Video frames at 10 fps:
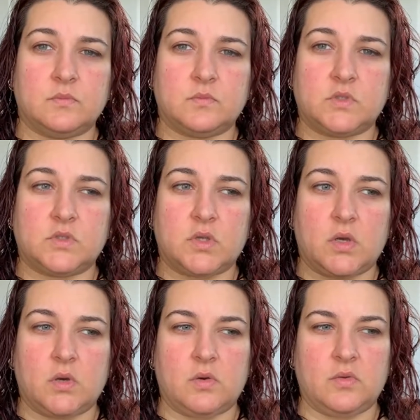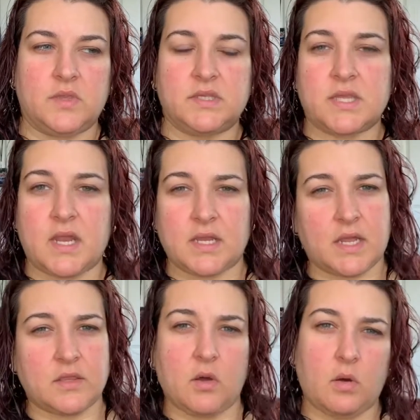So this kind of
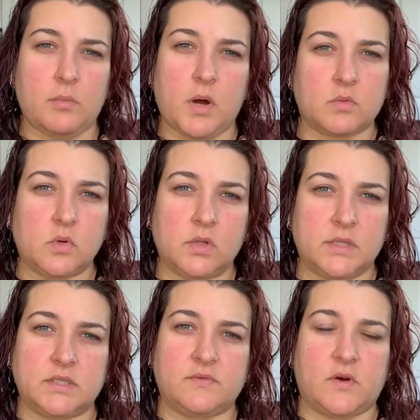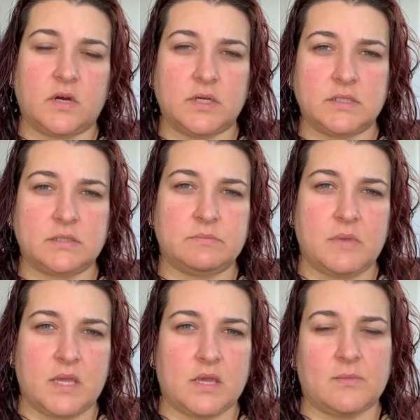got the whole ball rolling as far as
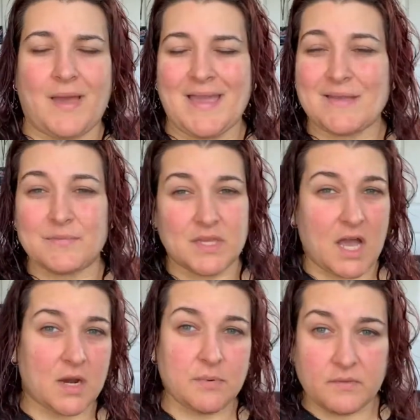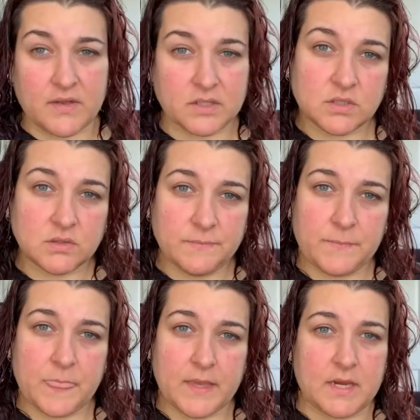makeup. I am not a professional
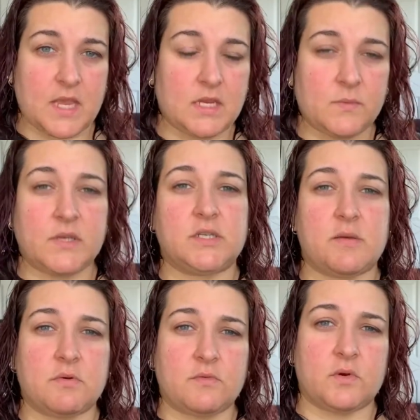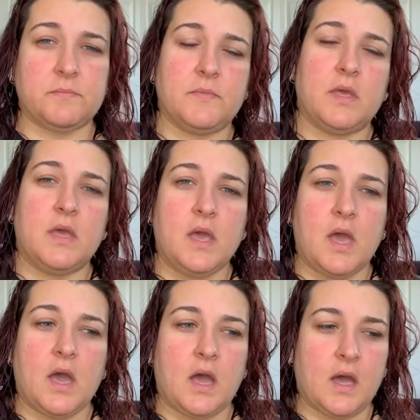in any way, shape, or form.
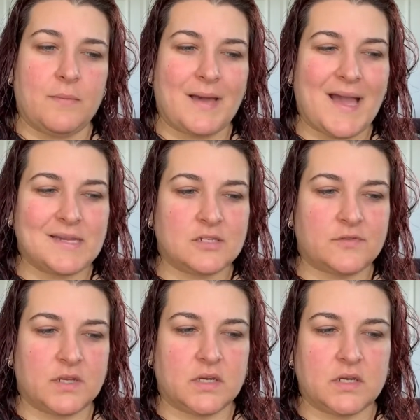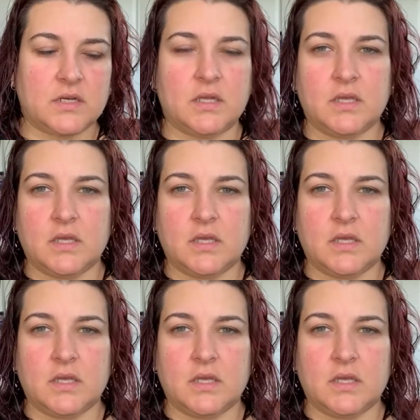I just figured